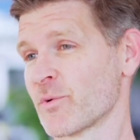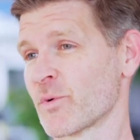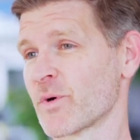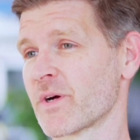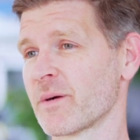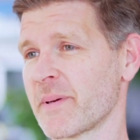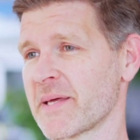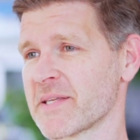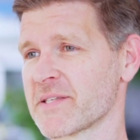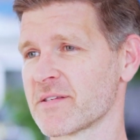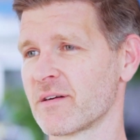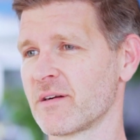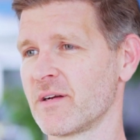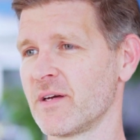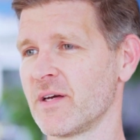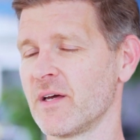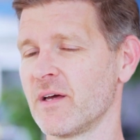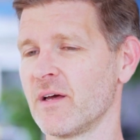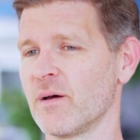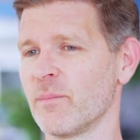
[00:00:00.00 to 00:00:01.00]
to work at Paessler,
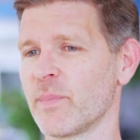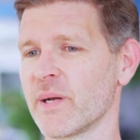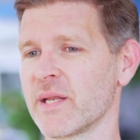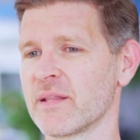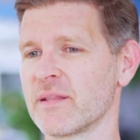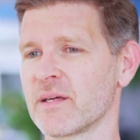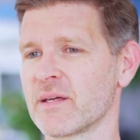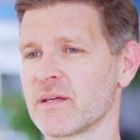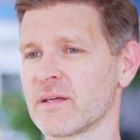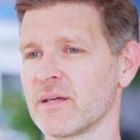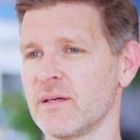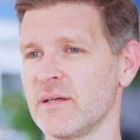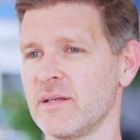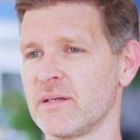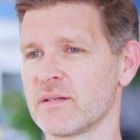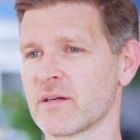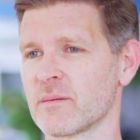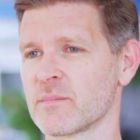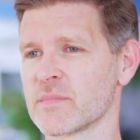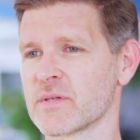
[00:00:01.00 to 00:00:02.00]
but I think
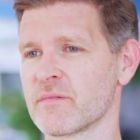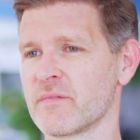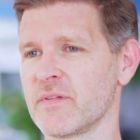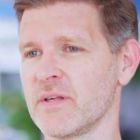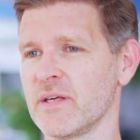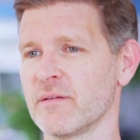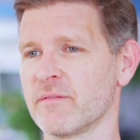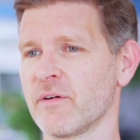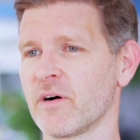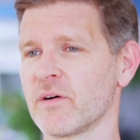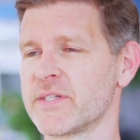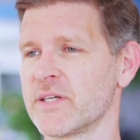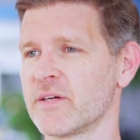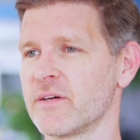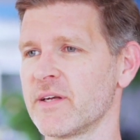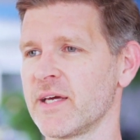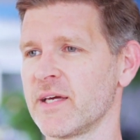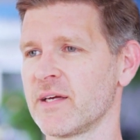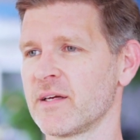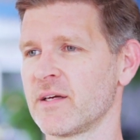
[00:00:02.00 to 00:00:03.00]
in terms of the volunteer
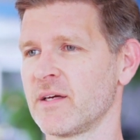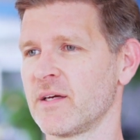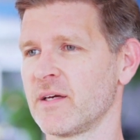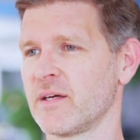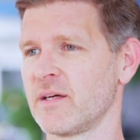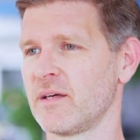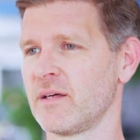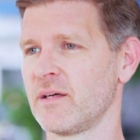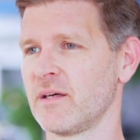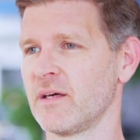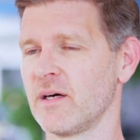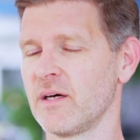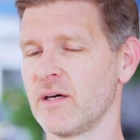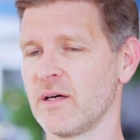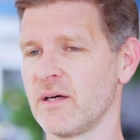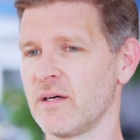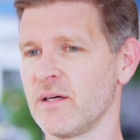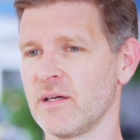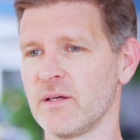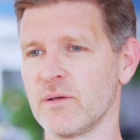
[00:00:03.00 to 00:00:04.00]
day,
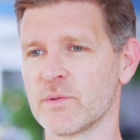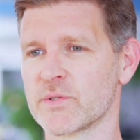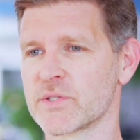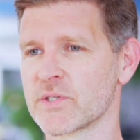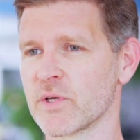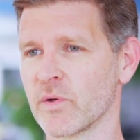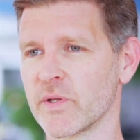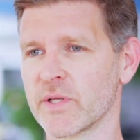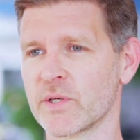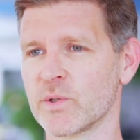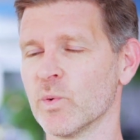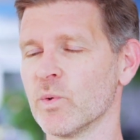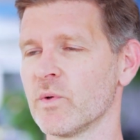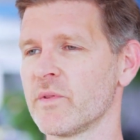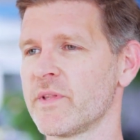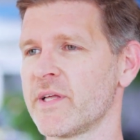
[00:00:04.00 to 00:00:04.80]
it was totally cool